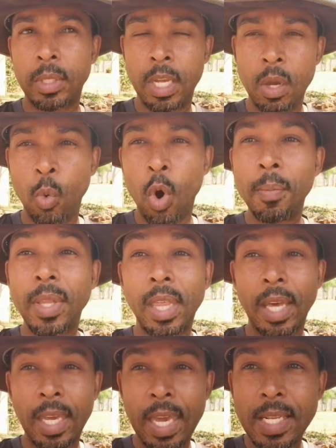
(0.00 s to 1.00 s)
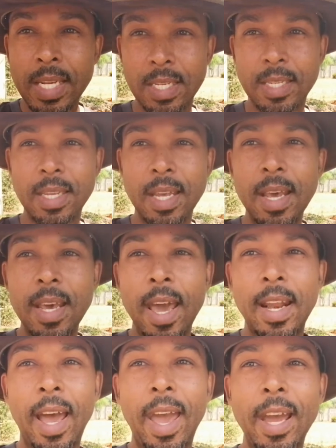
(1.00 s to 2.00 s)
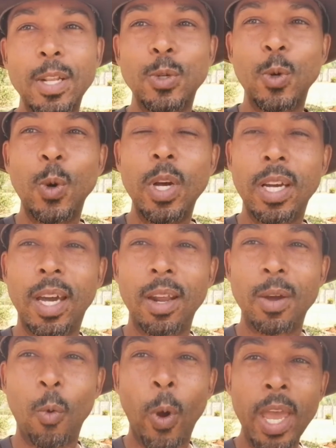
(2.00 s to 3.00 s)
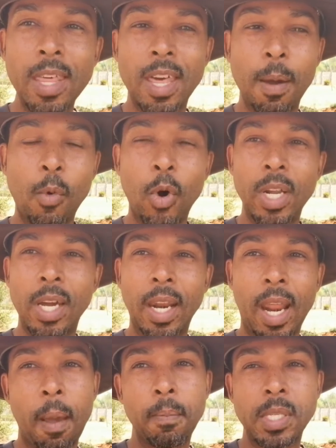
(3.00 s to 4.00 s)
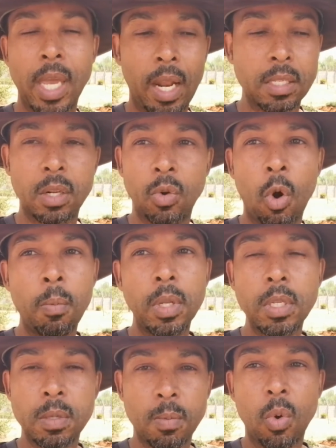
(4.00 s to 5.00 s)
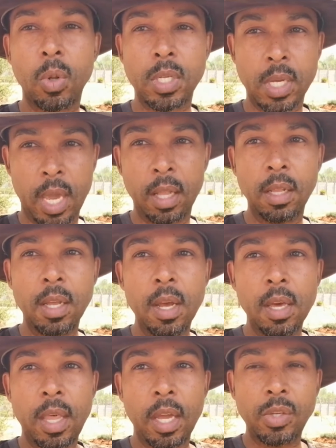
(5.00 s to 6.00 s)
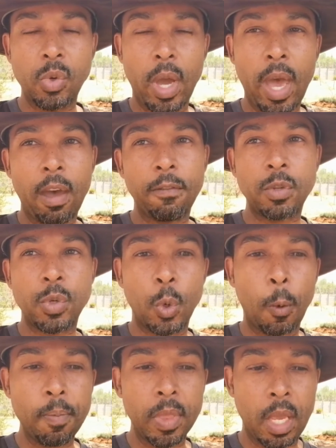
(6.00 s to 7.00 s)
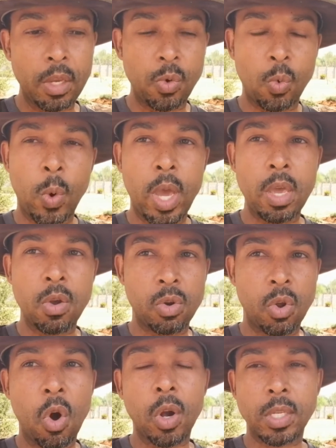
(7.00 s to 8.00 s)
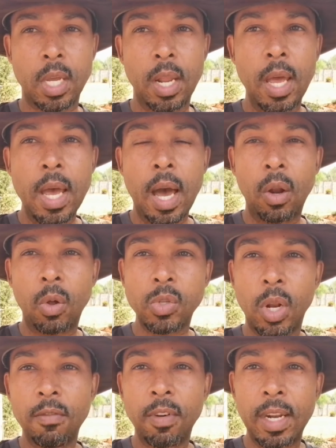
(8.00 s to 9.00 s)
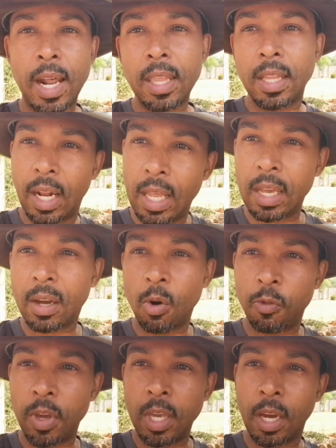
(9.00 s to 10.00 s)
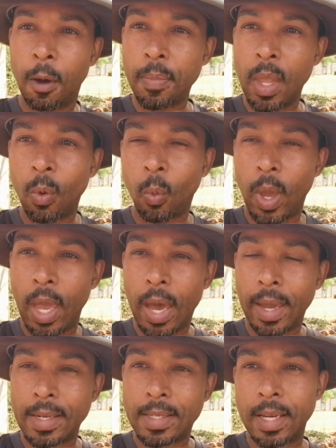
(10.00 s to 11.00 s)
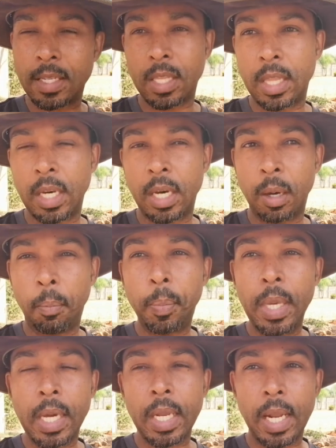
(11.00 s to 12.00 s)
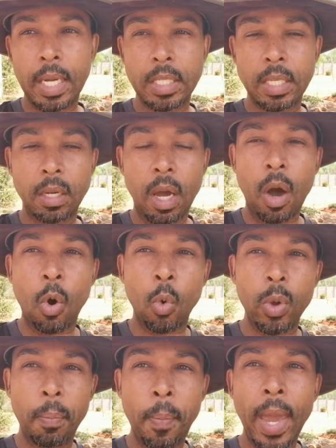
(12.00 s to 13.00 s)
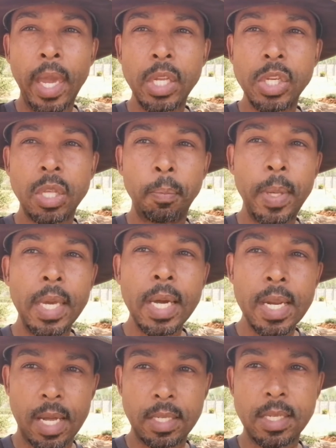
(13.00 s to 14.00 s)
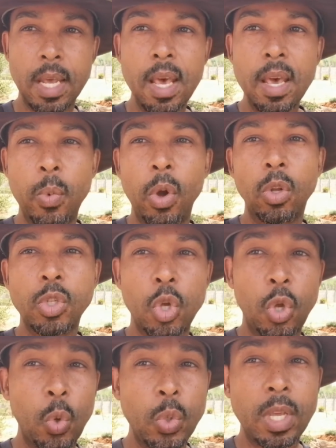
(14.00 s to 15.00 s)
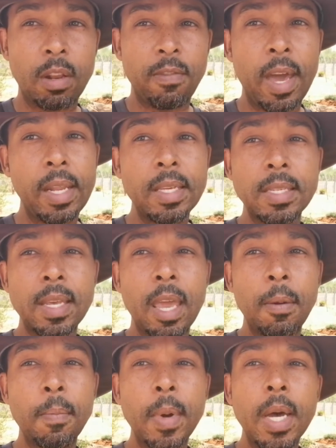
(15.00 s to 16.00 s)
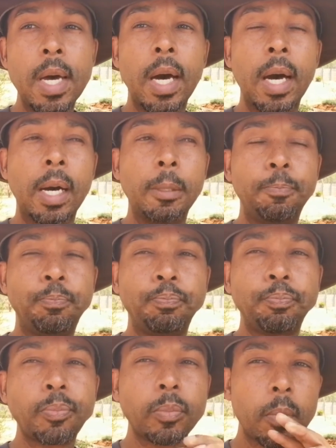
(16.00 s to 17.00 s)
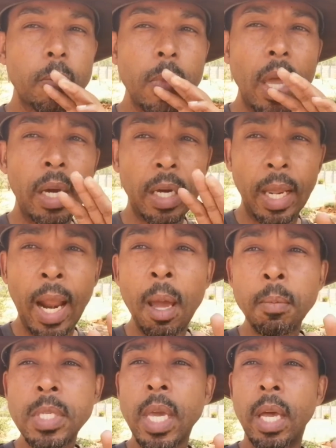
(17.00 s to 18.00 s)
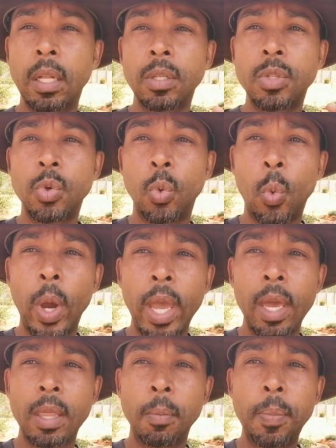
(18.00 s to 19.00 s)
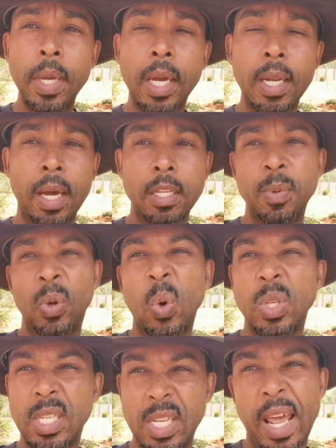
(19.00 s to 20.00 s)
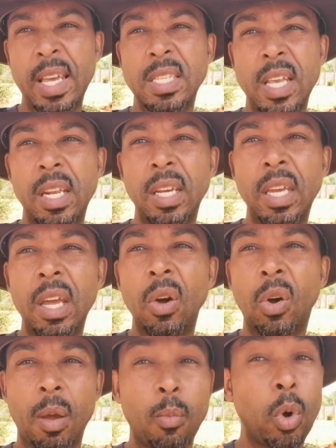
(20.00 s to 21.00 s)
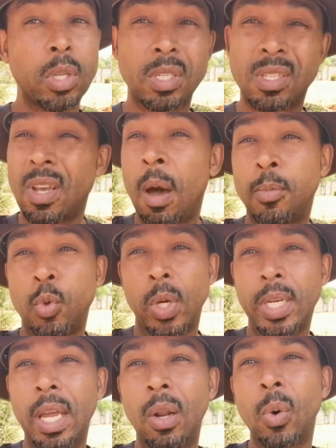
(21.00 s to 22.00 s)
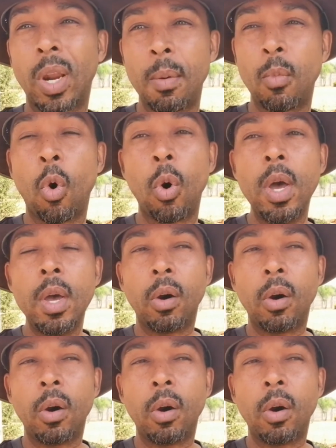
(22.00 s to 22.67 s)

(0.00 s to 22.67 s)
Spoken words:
dewormed the kittens and I had to weigh them on a gram scale. It's a normal small scale that you weigh your dogs in. I'll also leave another link over here where I did the pecan nut, how we package the pecan nuts. We also use that very same a gram scale to weigh the pecan nuts because it's less than a kilogram, or it's up to a kilogram, or